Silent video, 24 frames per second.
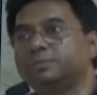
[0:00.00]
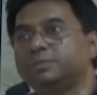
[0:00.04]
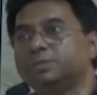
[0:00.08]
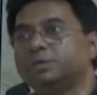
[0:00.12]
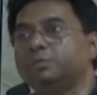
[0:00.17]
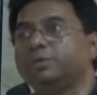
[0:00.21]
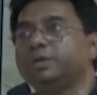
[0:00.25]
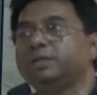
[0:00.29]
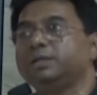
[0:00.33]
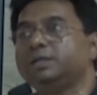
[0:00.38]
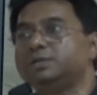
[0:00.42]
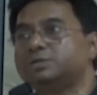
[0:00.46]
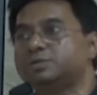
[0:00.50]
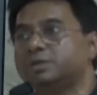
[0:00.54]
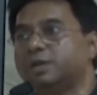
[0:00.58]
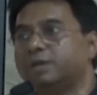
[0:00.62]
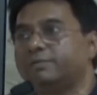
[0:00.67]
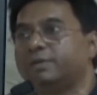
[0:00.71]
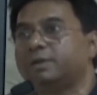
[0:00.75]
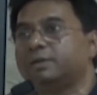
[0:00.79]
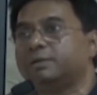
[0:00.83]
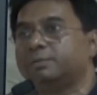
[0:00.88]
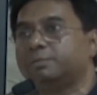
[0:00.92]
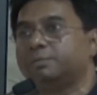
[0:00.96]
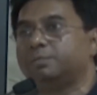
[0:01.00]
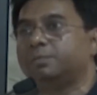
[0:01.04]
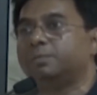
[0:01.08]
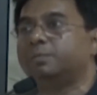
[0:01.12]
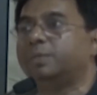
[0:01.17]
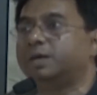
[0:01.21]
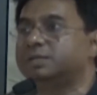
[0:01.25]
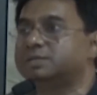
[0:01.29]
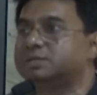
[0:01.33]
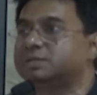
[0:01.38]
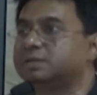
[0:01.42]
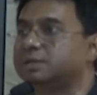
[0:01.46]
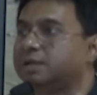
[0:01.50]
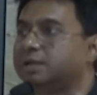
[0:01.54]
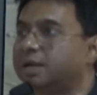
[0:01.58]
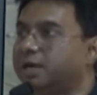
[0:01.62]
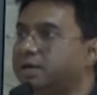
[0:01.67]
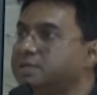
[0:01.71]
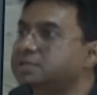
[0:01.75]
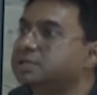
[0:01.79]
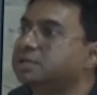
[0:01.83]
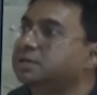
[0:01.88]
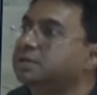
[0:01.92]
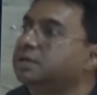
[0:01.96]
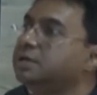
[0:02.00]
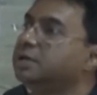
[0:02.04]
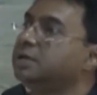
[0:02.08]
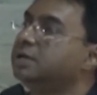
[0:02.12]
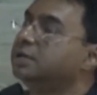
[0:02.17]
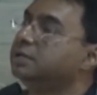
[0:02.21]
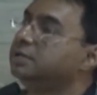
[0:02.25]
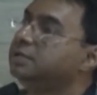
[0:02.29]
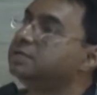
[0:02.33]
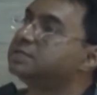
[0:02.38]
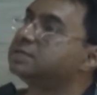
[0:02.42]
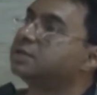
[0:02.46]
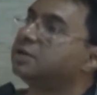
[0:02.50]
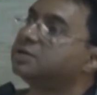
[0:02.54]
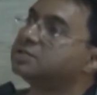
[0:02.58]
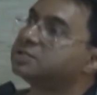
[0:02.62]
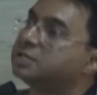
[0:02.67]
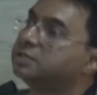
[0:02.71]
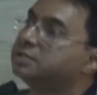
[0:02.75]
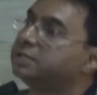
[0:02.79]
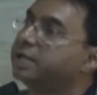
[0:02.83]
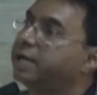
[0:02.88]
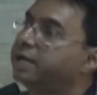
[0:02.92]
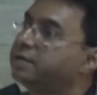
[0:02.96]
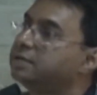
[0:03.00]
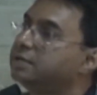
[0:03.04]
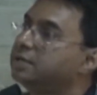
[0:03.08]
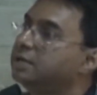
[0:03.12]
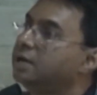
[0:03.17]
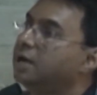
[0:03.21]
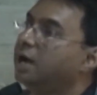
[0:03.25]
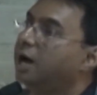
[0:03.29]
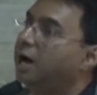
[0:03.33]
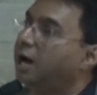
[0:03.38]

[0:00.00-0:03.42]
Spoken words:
We need to have a much larger discussion that